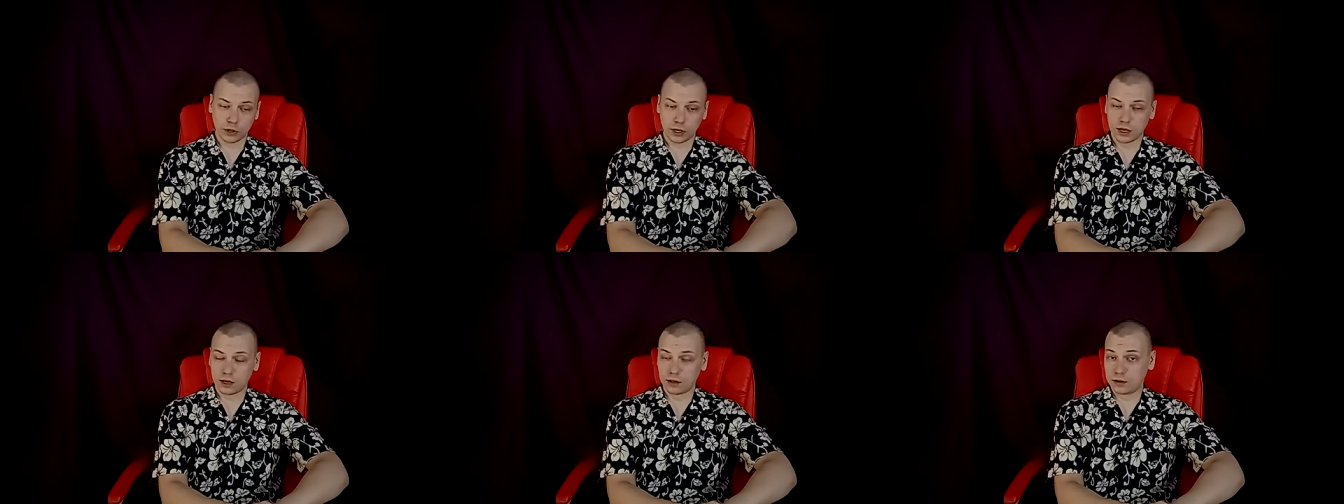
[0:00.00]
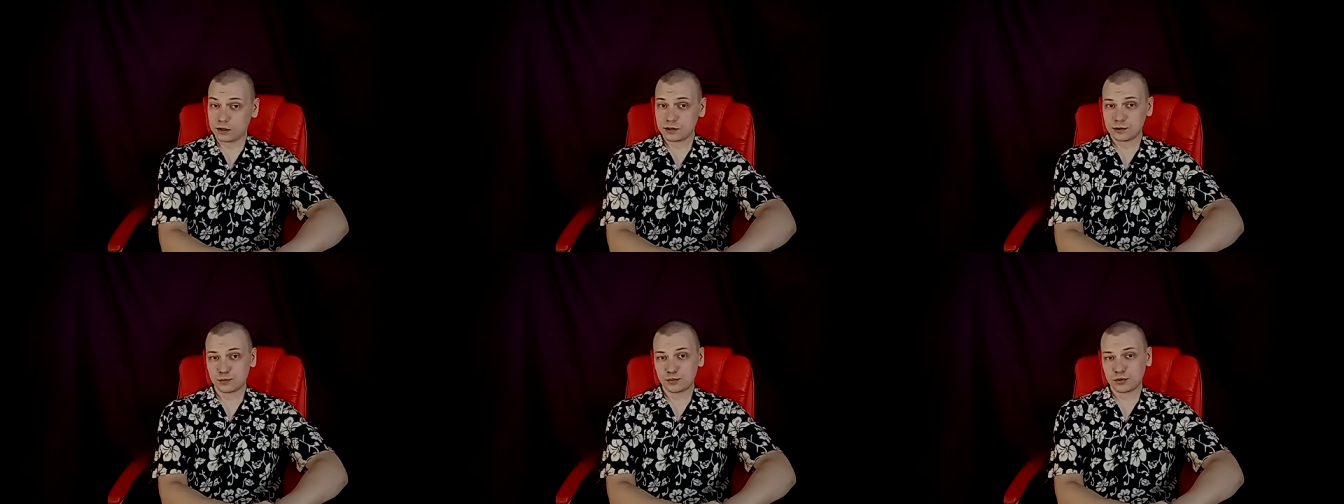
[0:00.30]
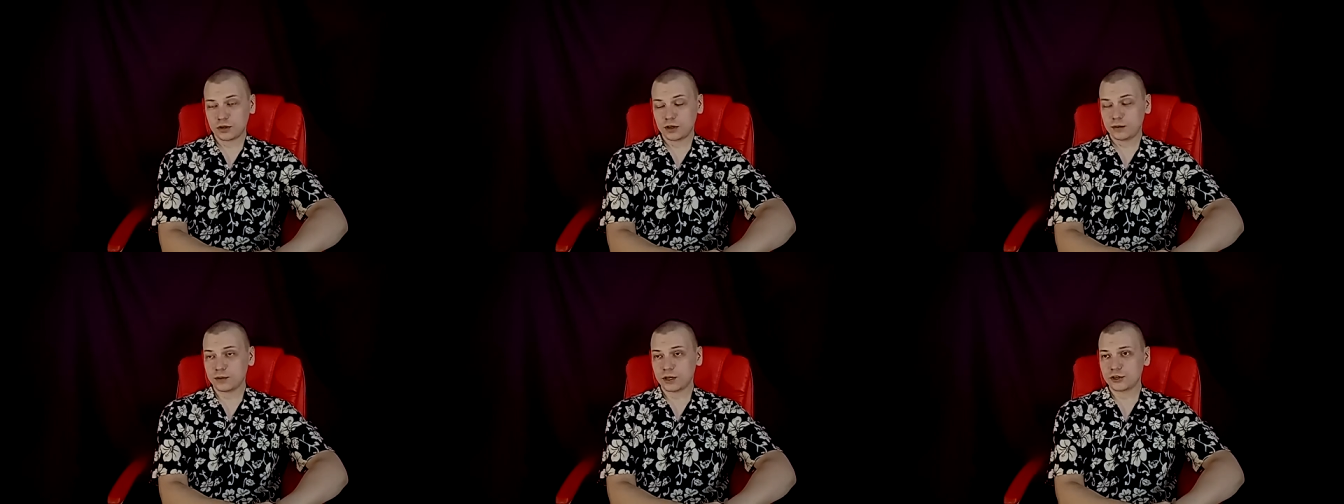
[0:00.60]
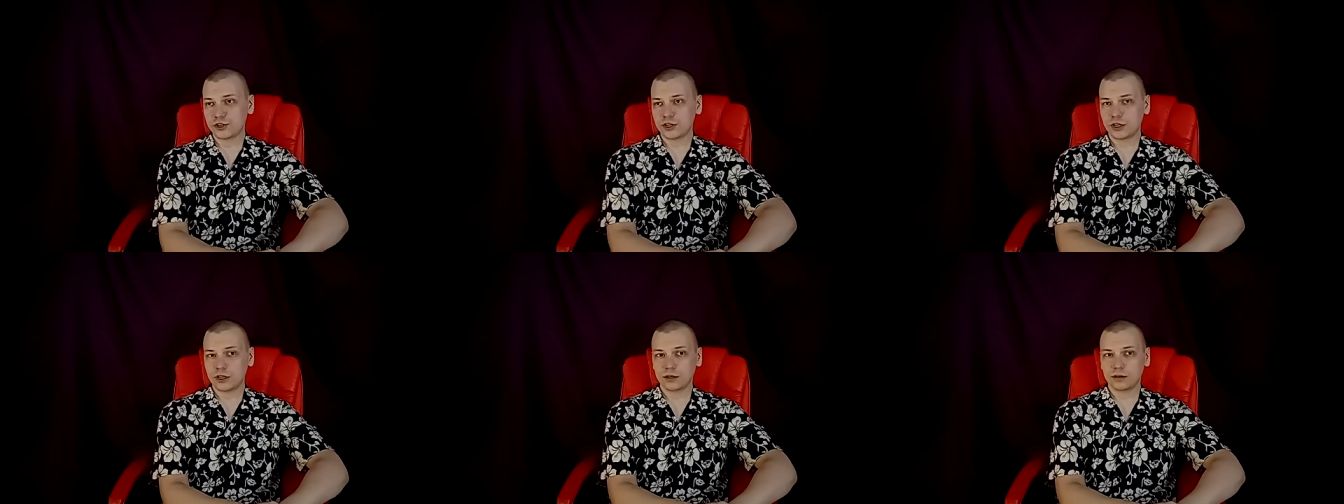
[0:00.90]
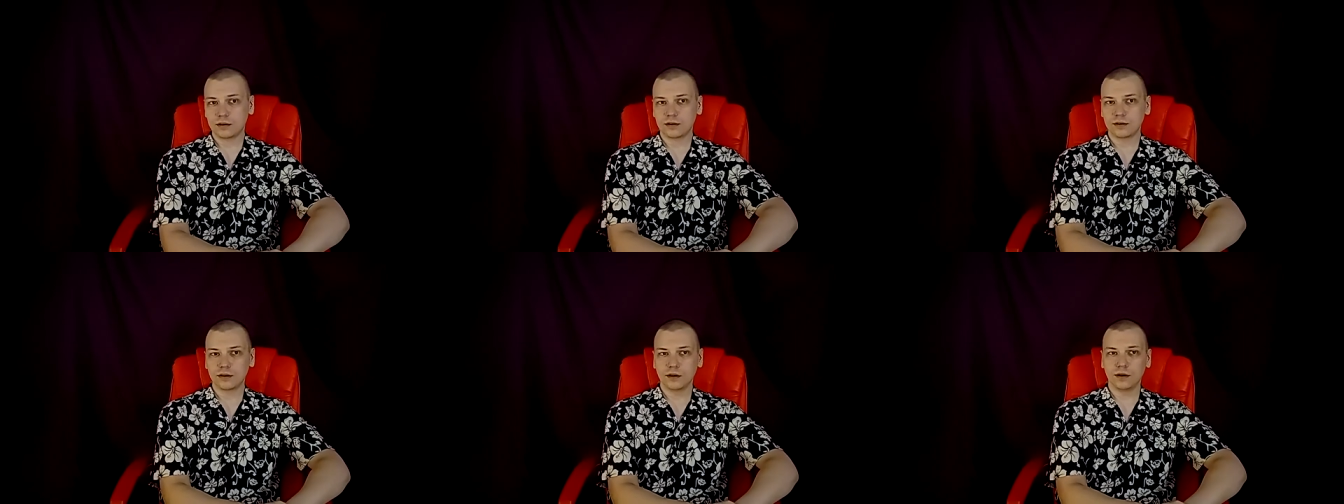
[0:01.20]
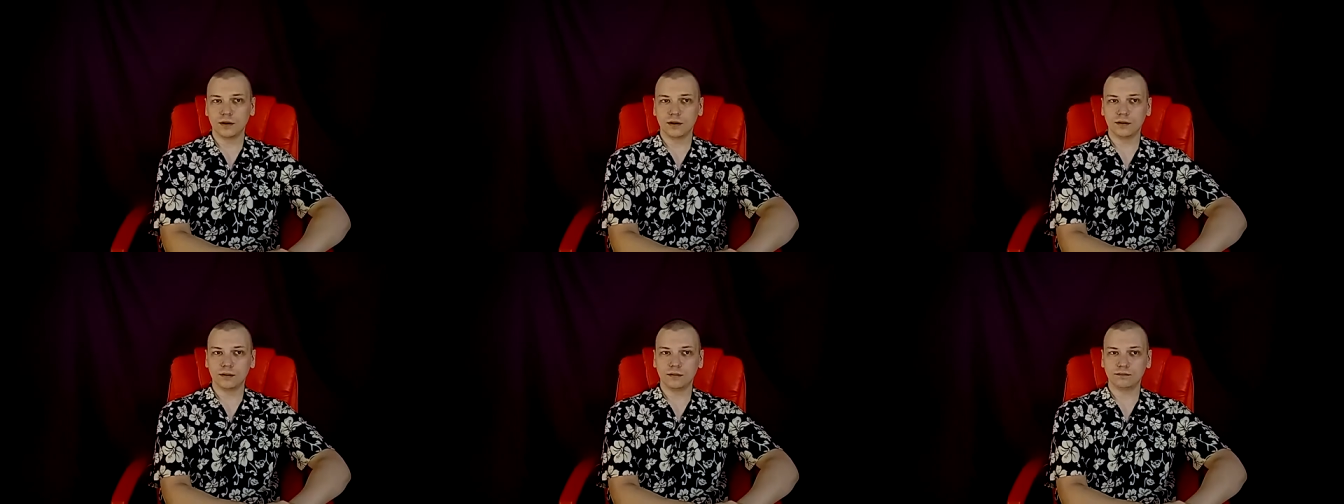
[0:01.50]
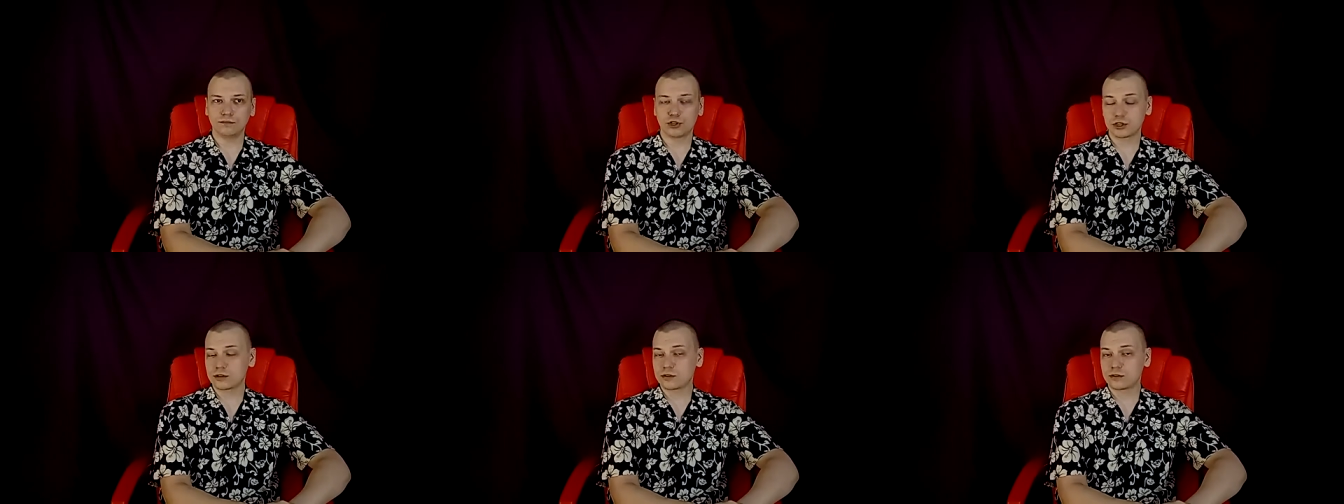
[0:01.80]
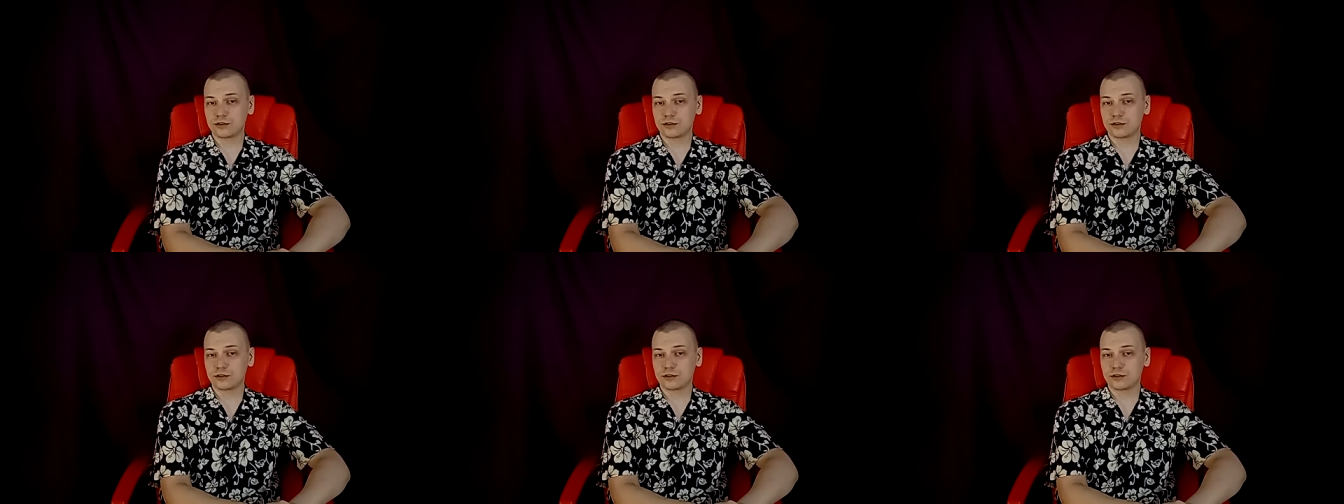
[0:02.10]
Okay, this is pretty much it. Um,